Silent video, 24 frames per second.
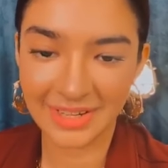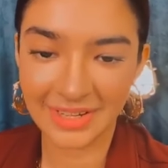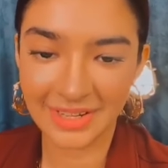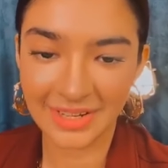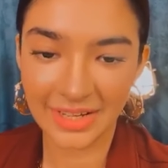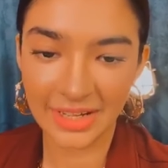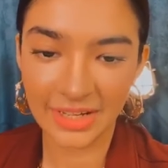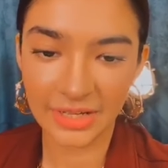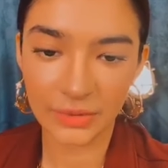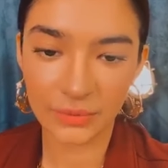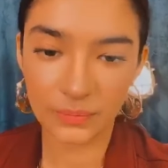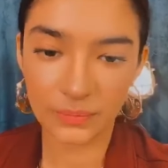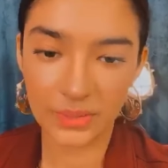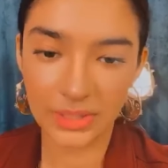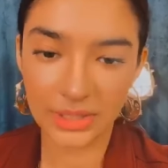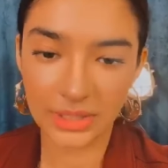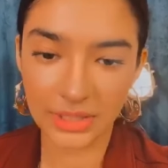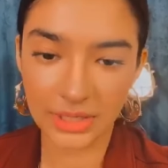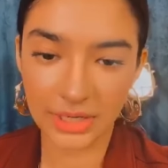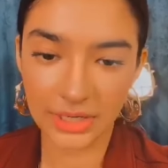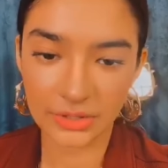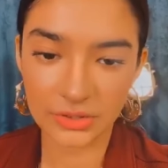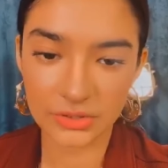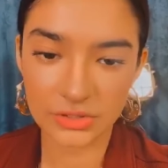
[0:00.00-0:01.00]
Hey, Queen,
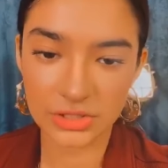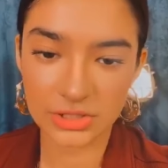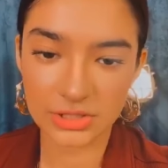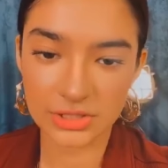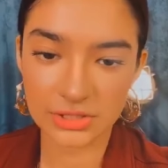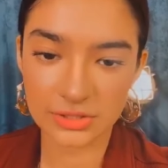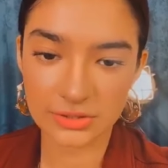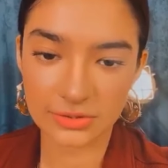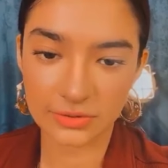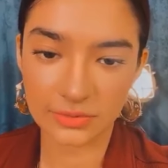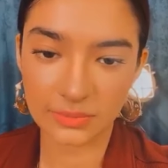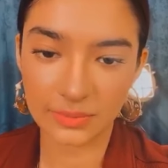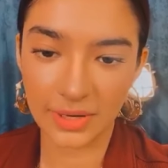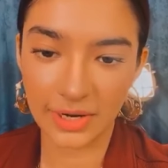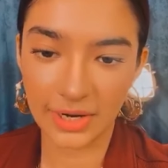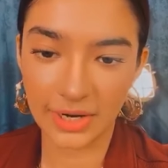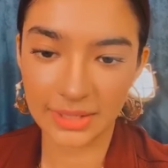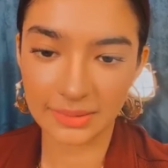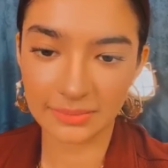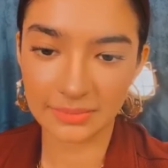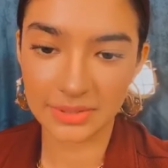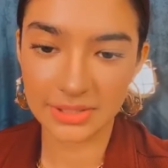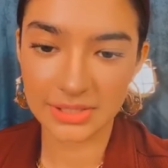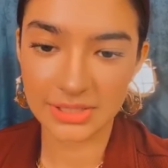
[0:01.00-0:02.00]
Ayush's
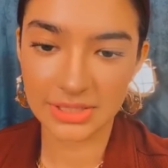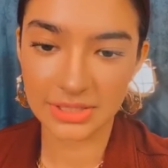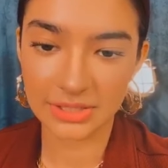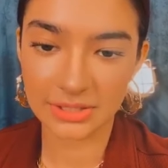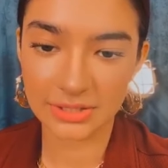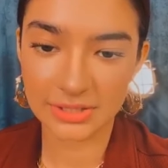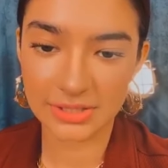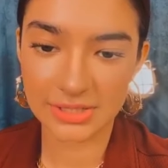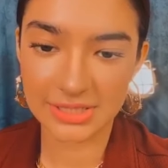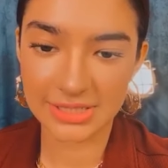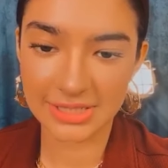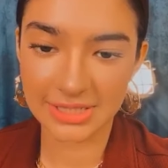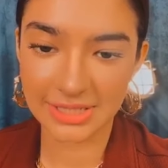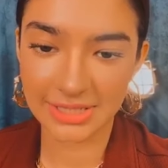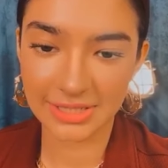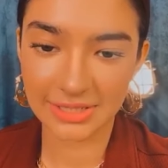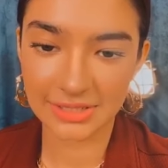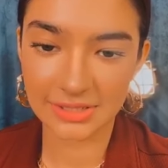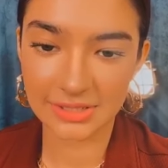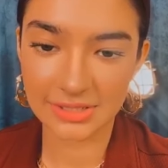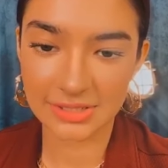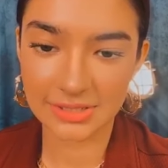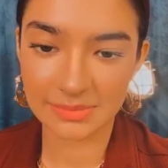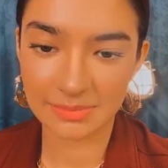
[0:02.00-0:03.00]
co-admin is here. Sane,
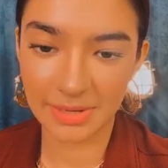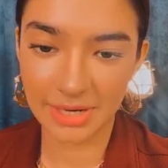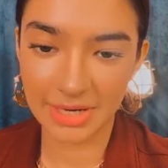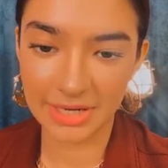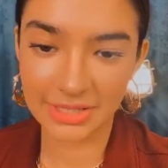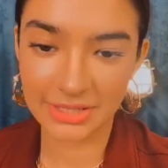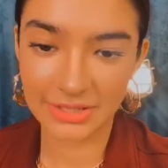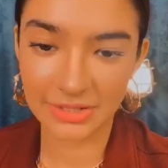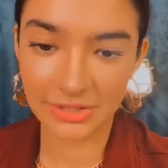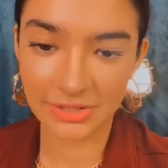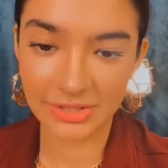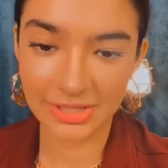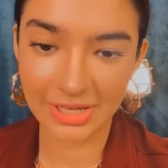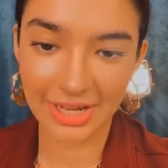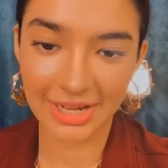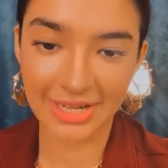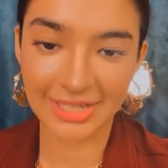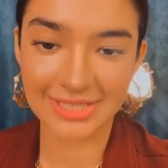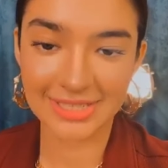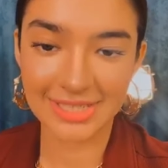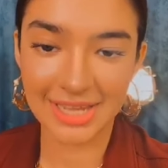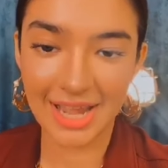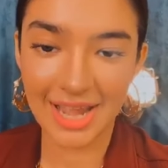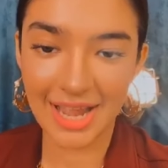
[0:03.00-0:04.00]
smile.x.
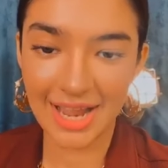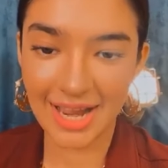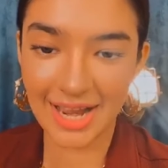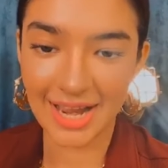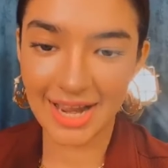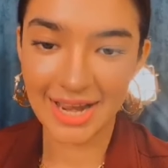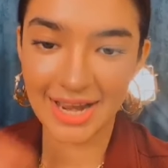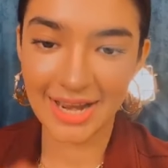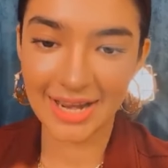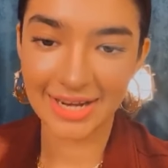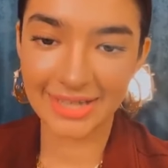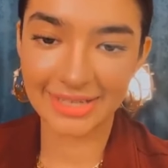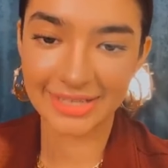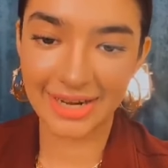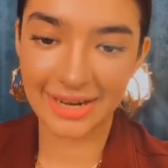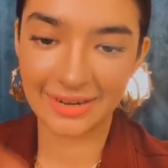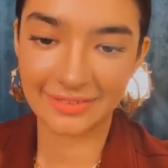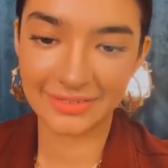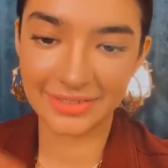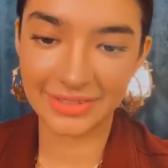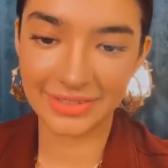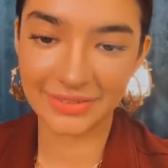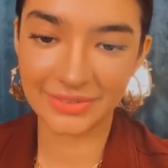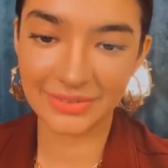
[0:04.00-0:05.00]
Hi, how
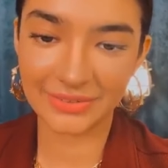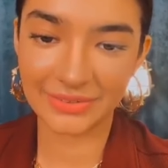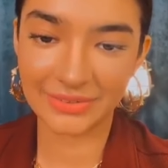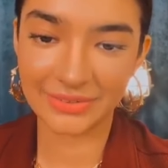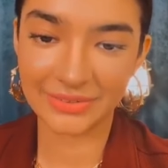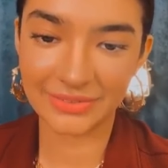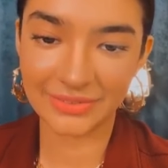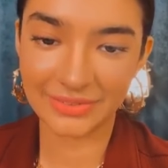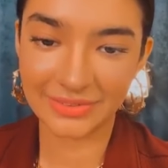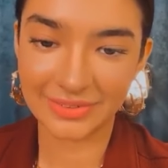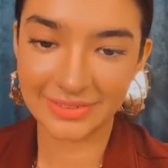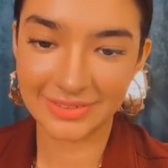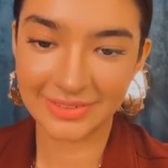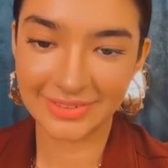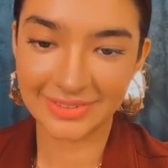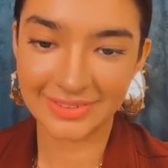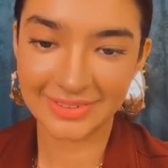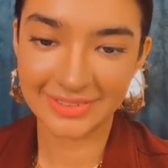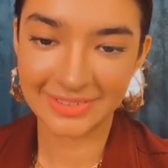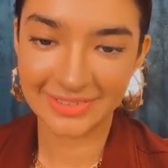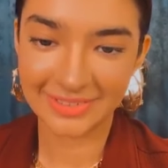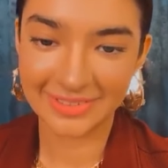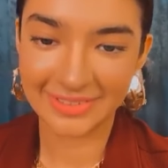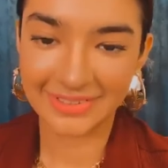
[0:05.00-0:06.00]
are you?
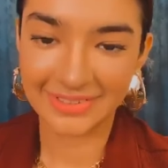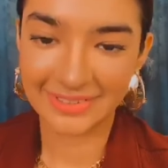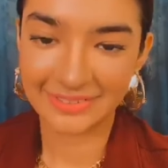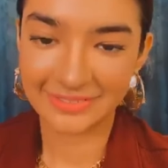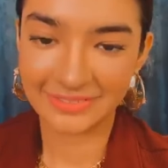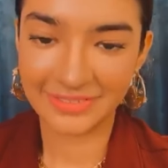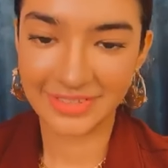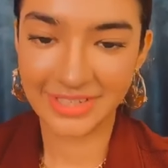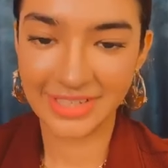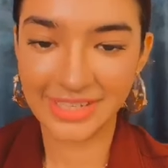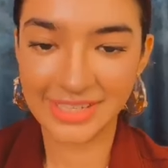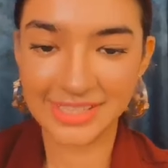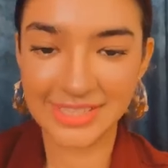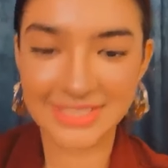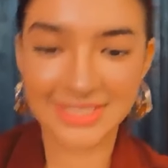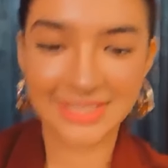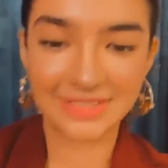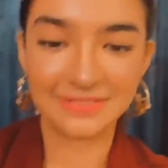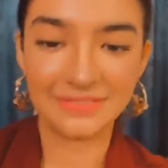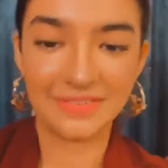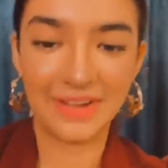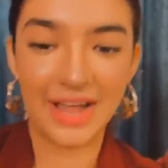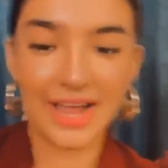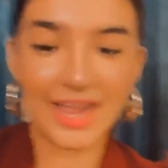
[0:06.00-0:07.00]
Feels and
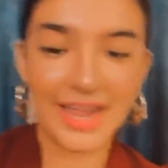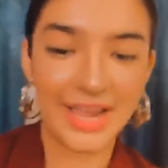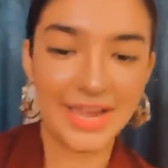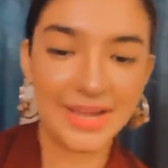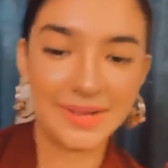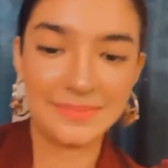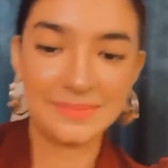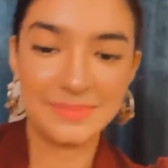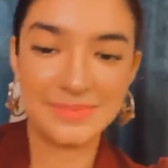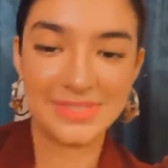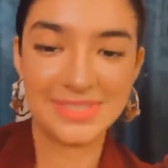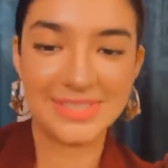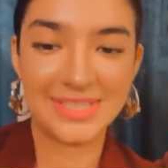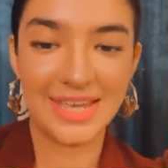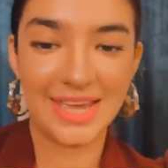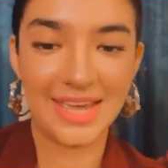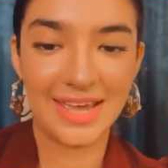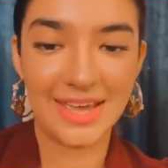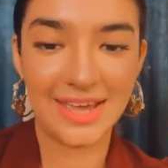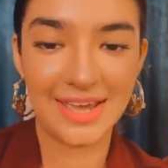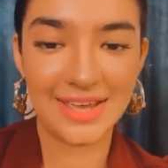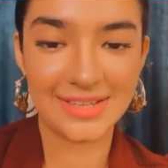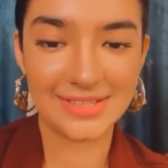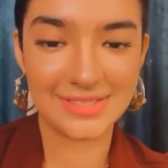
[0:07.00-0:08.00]
vibes,
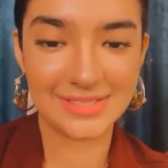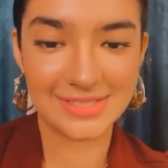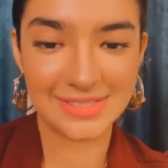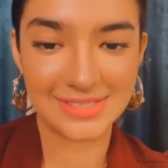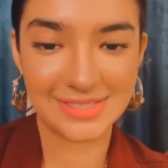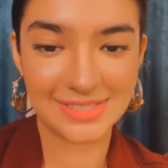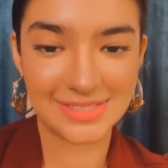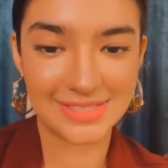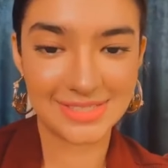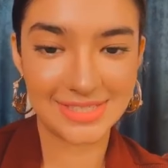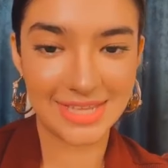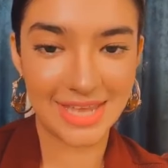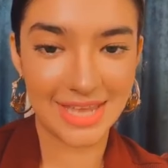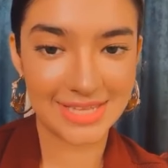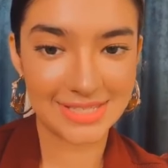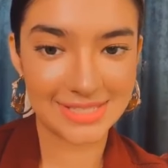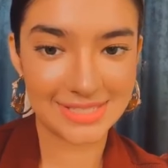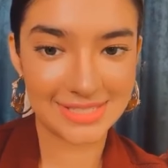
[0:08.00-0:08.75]
yes.